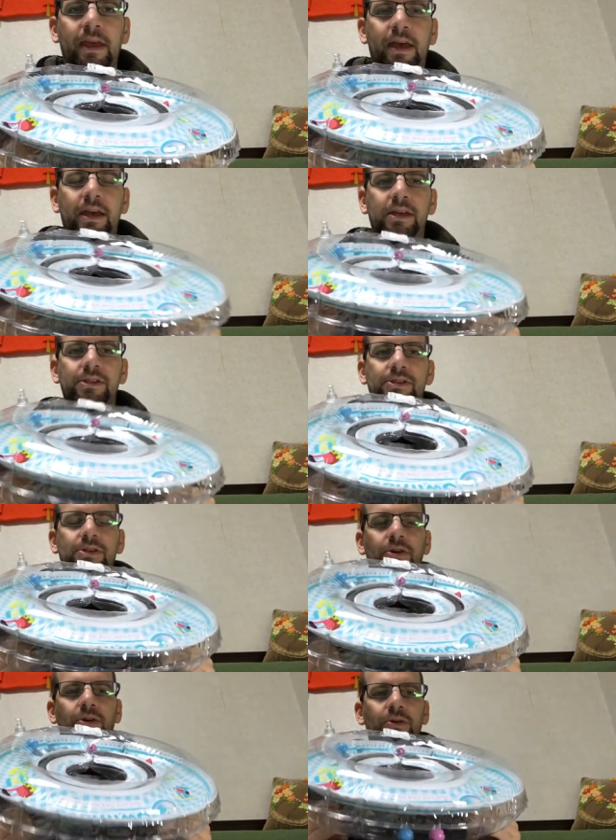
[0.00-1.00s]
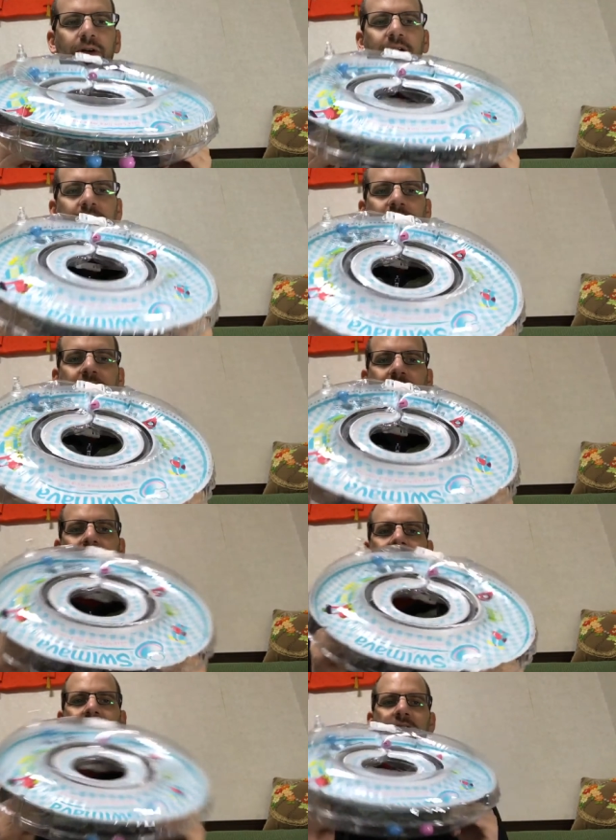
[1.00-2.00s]
and so uh,
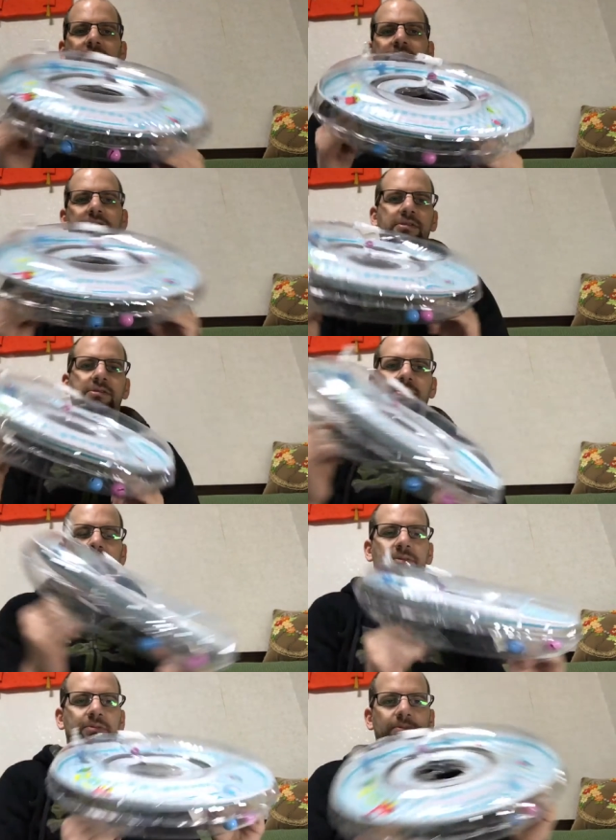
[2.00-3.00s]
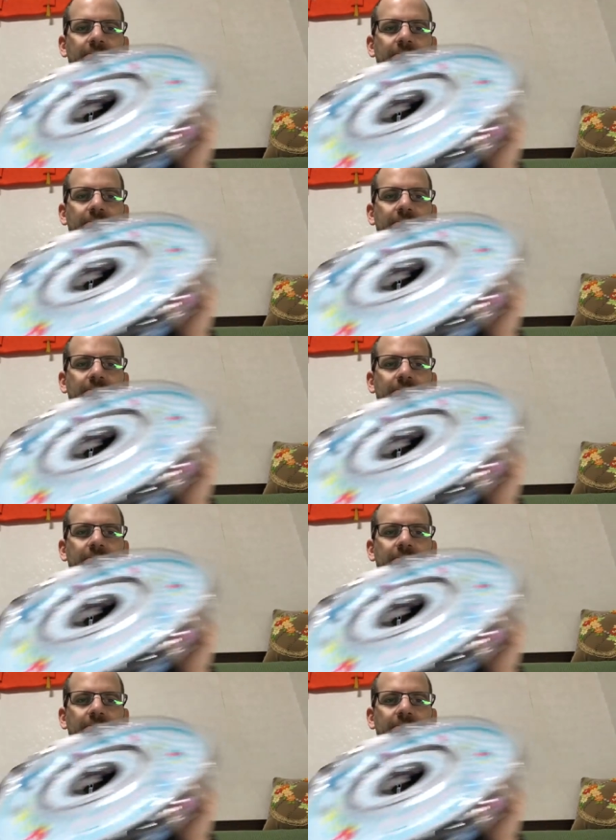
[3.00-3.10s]
he can use it to sort of